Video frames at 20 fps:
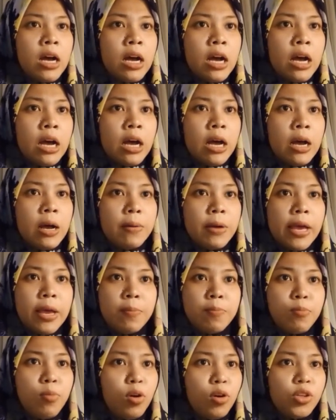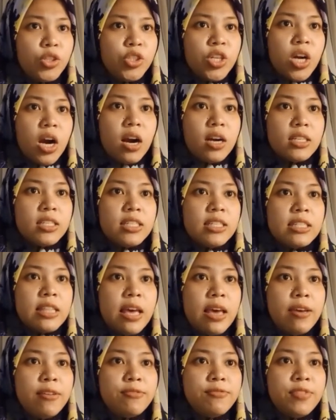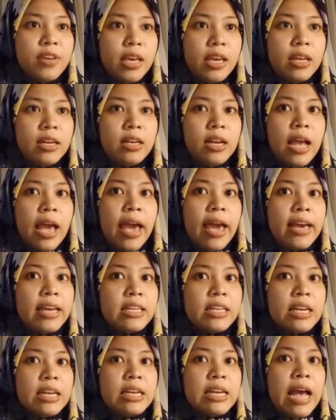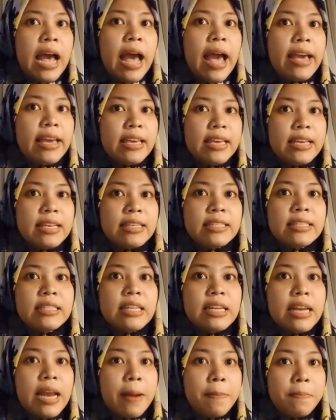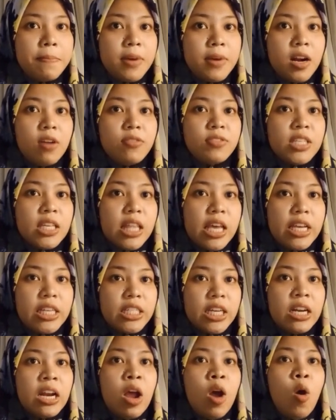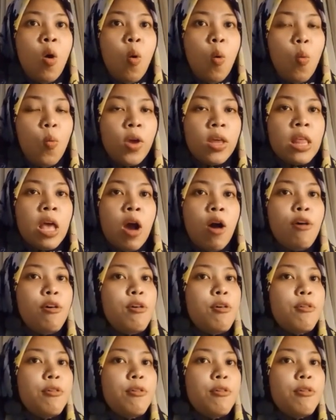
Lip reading: And Bouchard Stephen had the highest number of citations with